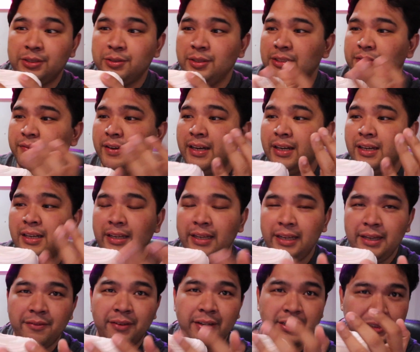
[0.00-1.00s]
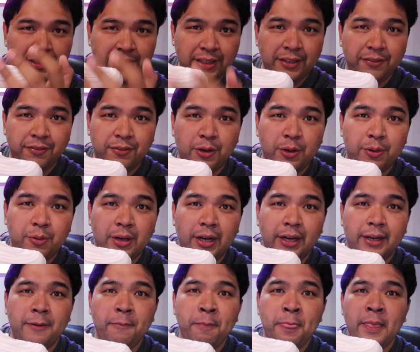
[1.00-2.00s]
So it's very clean, very
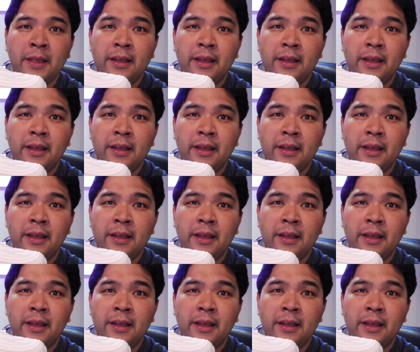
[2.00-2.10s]
straightforward,